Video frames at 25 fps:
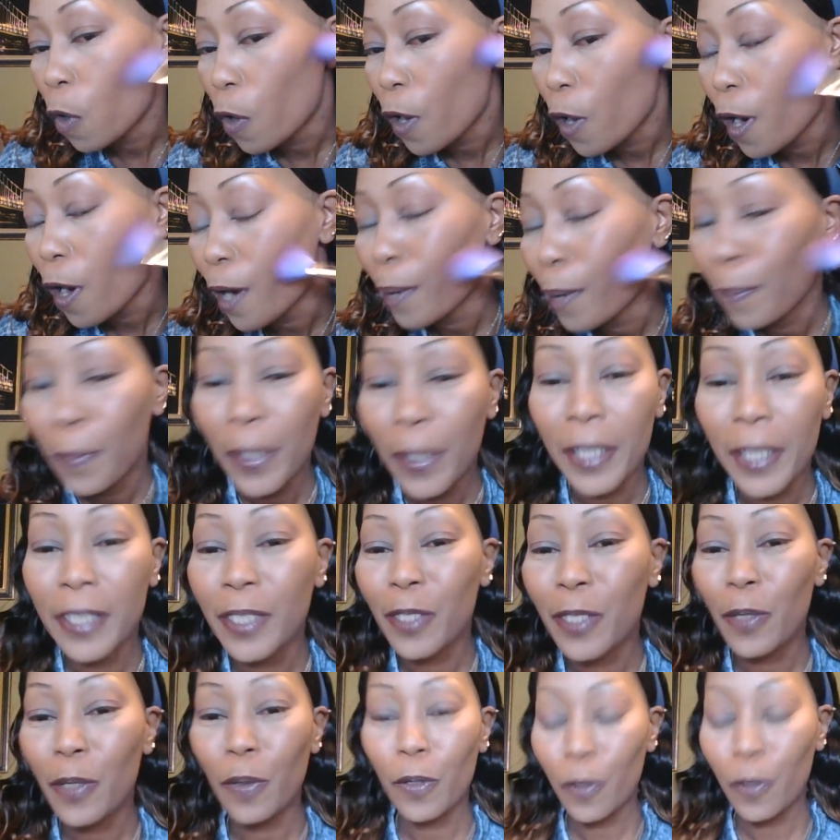or our
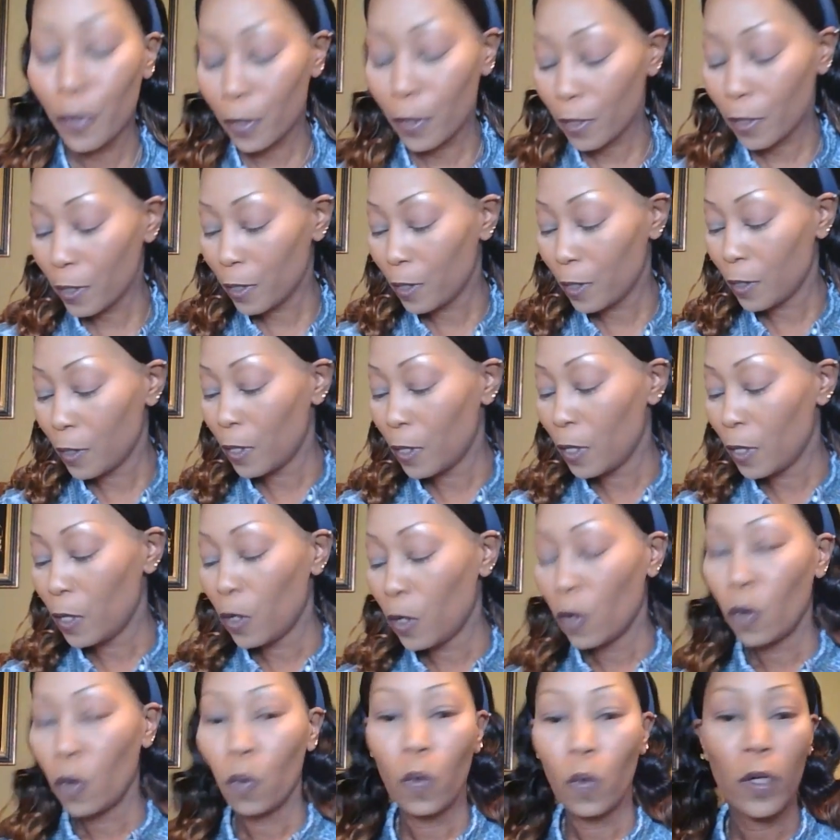pencil or
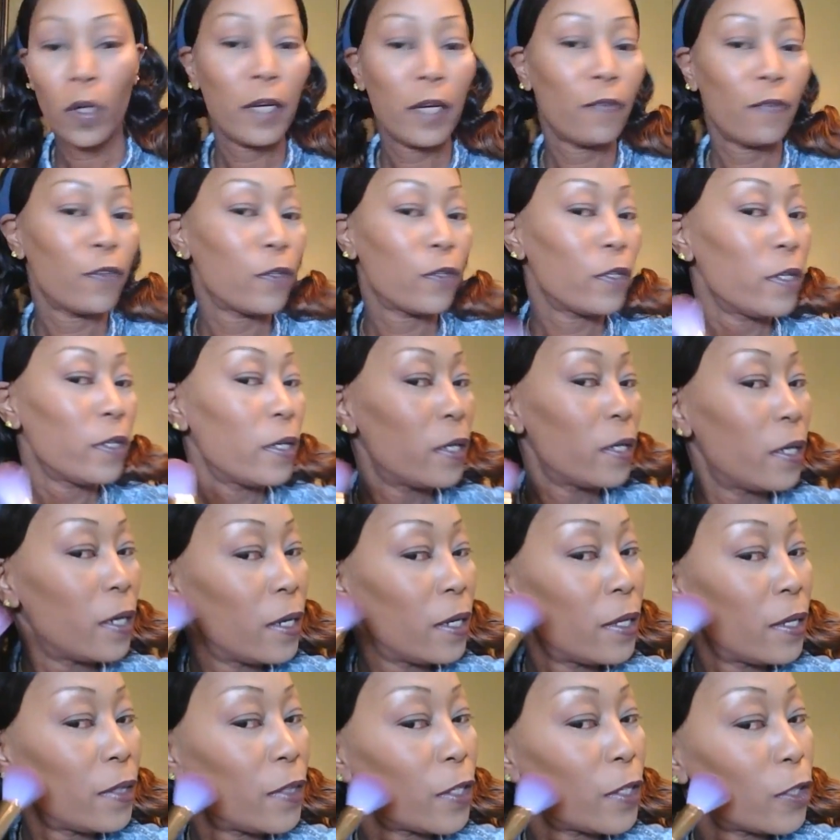whatever
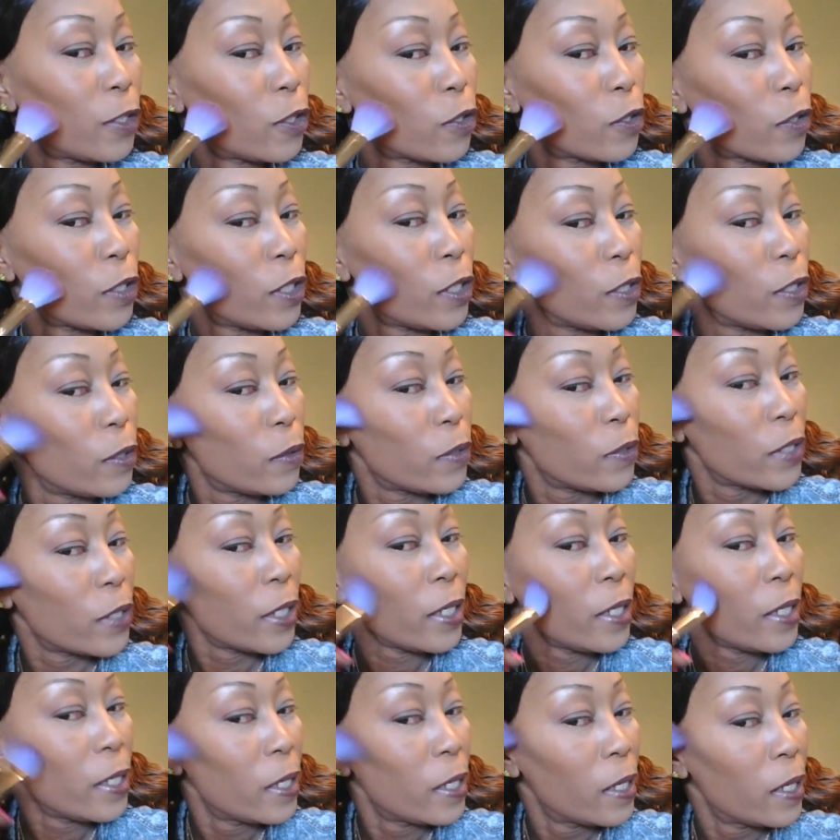that you're
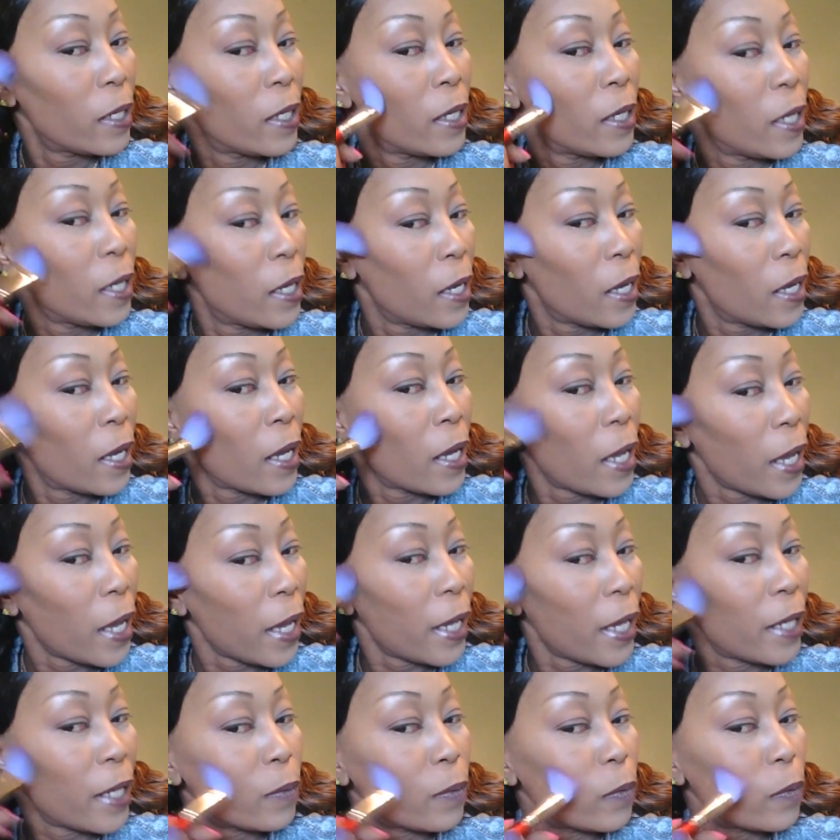using.
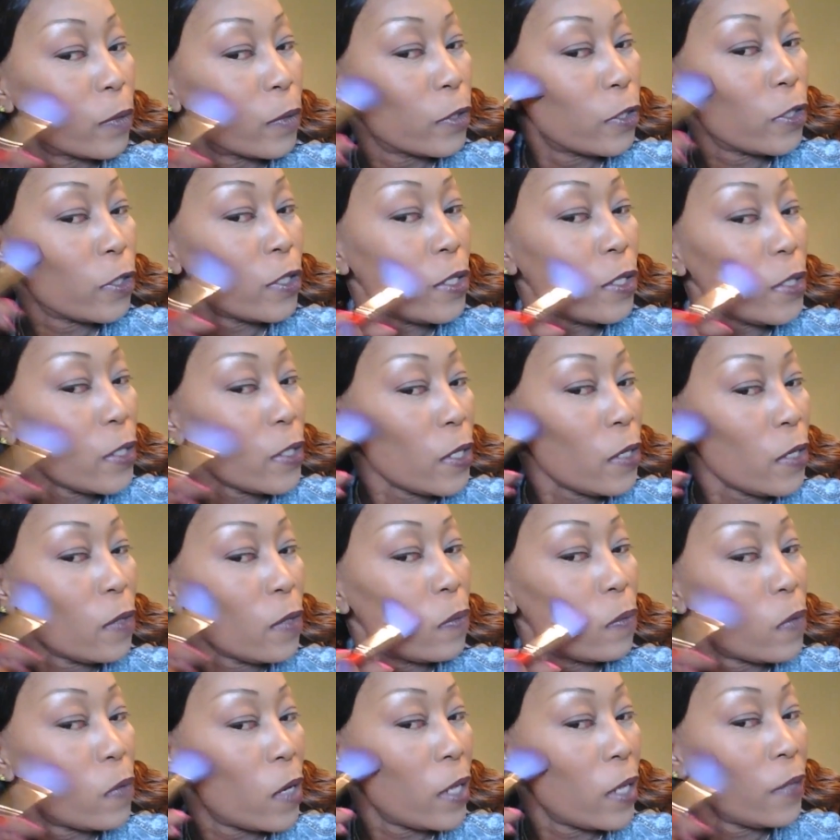And we're just going
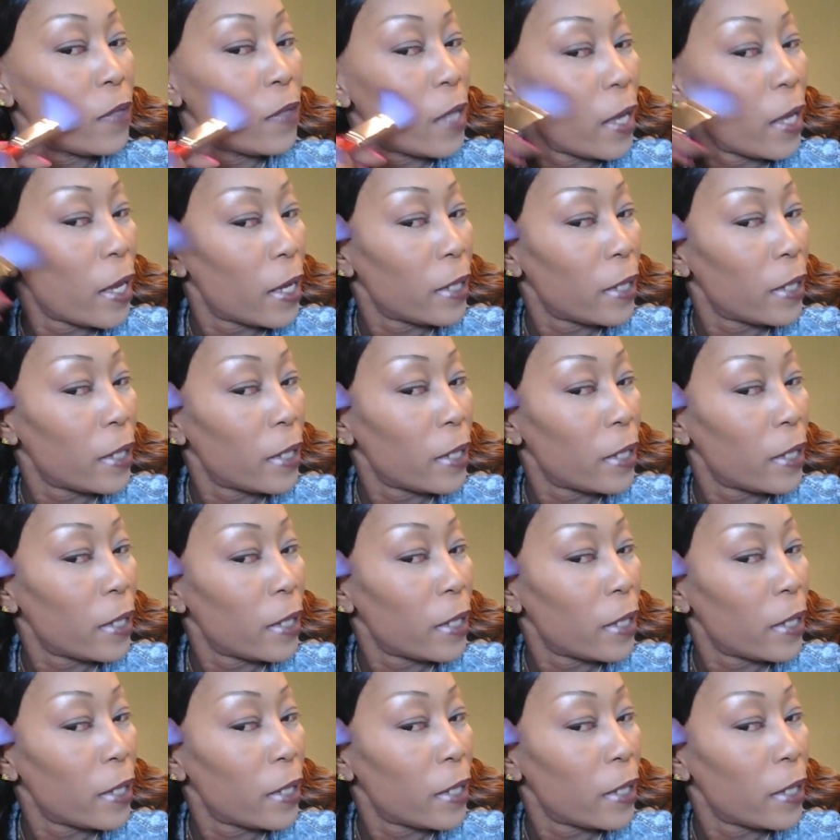to run